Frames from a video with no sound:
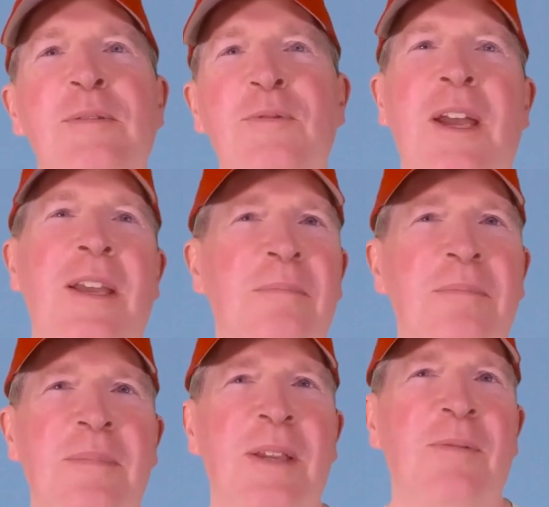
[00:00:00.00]
I
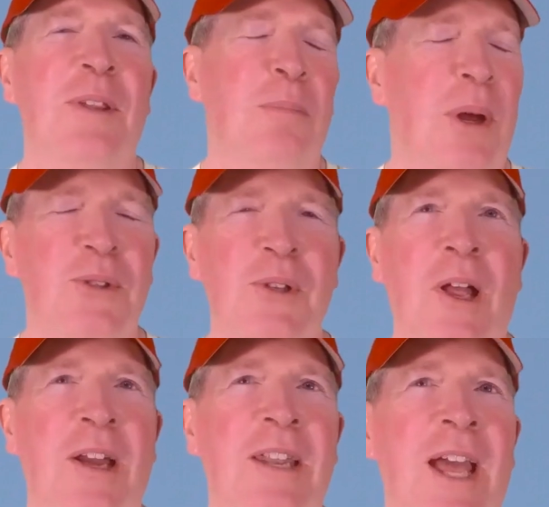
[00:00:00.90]
give you the
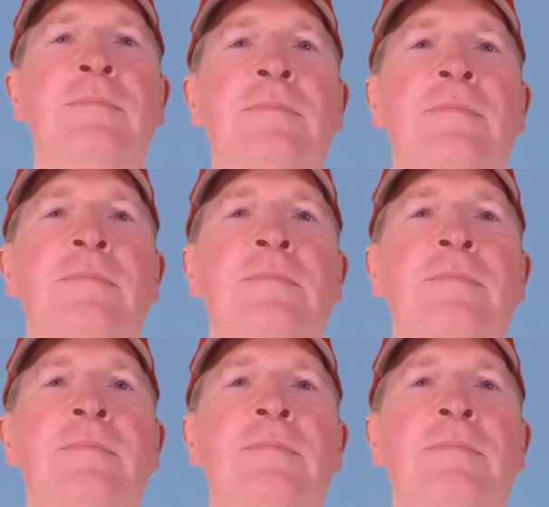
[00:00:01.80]
punchline now.